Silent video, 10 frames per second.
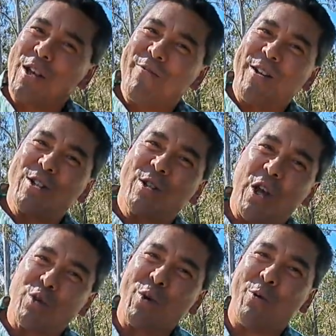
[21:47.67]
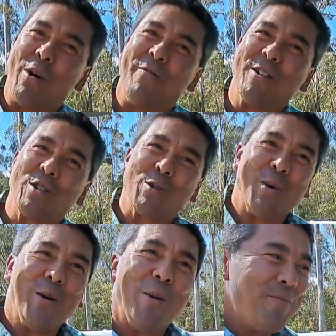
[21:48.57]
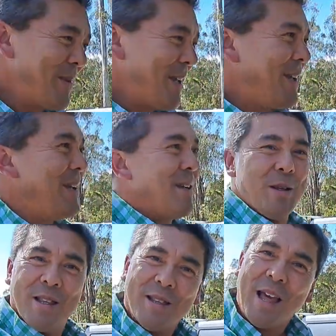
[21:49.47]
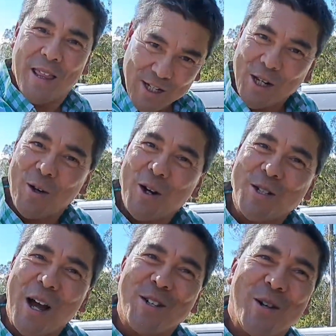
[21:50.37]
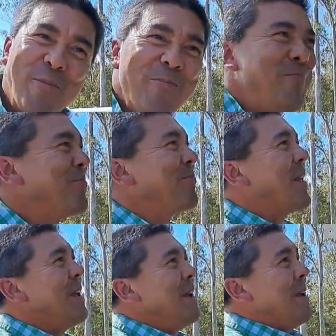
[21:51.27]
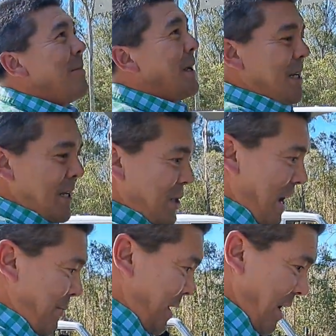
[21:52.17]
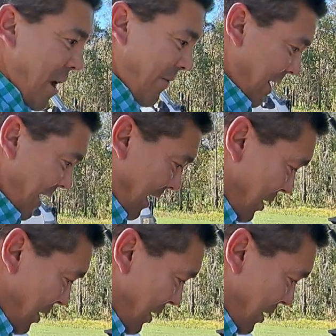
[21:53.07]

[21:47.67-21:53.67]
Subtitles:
air vents, those rear air vents as well. Now that's a nice touch. But yeah, same thing over here.